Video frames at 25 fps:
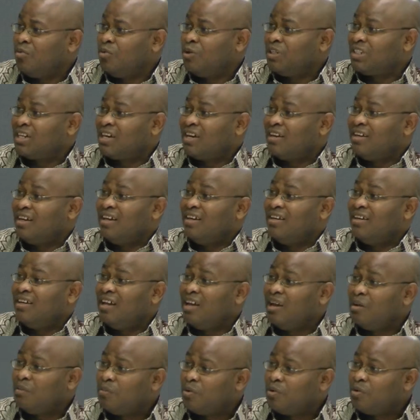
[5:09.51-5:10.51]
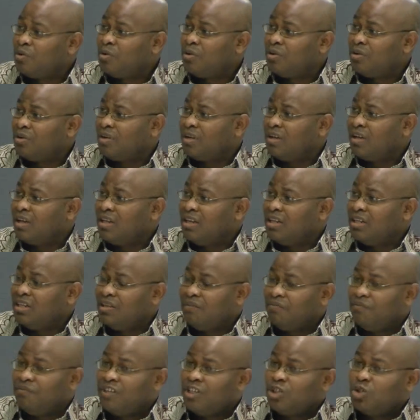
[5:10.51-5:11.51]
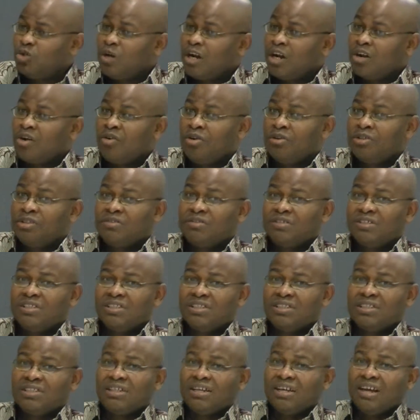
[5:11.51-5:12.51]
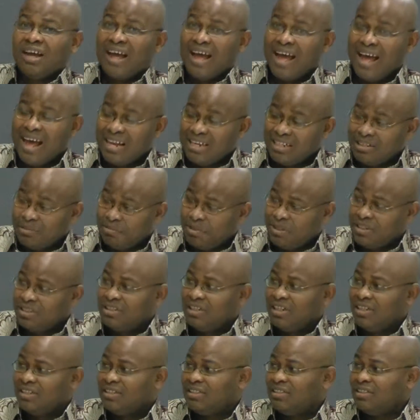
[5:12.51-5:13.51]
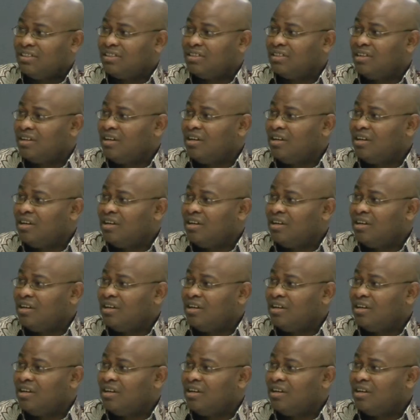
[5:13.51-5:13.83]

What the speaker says: which can enable individual countries and businesses